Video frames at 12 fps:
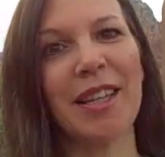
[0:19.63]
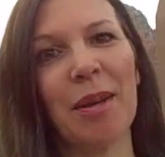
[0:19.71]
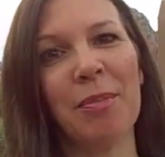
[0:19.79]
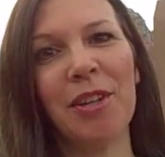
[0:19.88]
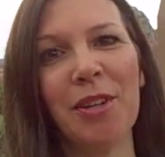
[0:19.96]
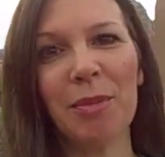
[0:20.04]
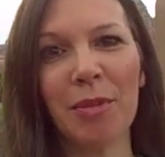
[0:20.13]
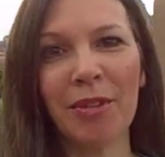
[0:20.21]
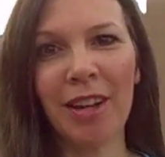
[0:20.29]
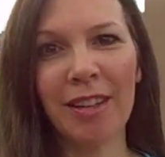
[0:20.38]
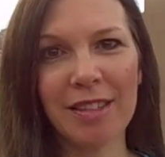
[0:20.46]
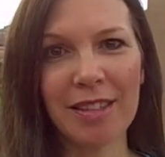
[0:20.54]
celebrity
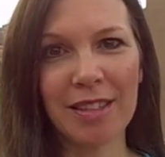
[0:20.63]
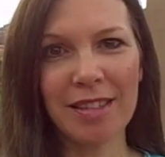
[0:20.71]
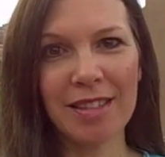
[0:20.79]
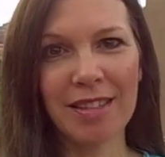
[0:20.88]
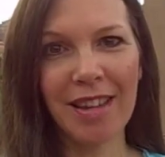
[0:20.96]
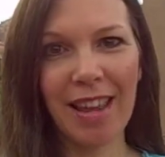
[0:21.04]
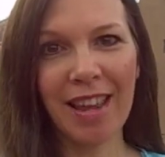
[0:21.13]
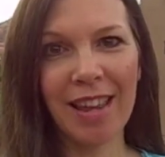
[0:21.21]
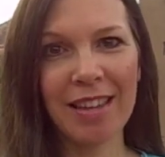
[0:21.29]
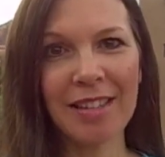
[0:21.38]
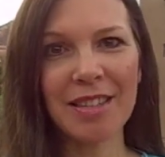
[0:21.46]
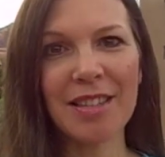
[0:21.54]
numerologist,
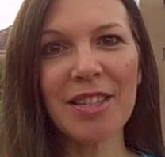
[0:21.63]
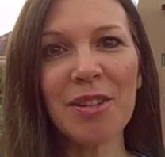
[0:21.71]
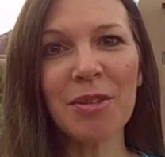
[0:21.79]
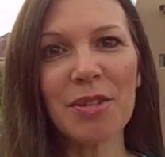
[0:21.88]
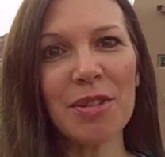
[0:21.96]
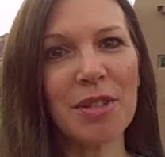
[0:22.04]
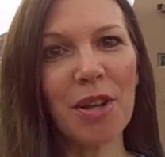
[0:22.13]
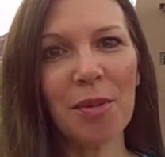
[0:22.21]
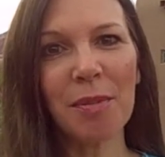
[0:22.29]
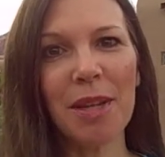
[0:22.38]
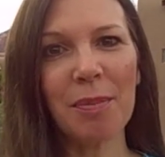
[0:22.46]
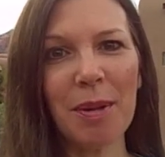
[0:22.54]
and so
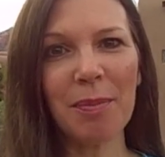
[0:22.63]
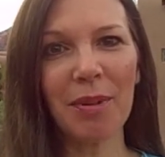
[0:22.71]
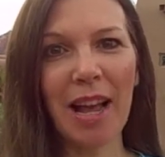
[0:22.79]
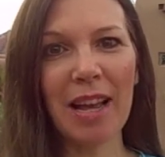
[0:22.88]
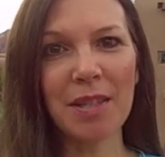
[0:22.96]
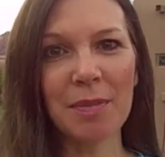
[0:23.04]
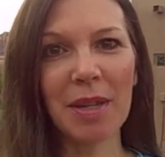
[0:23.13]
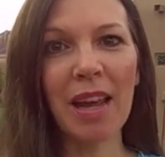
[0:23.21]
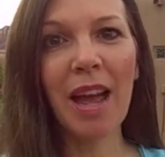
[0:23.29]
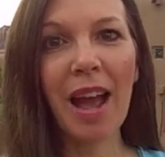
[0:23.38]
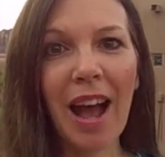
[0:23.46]
many people ask me,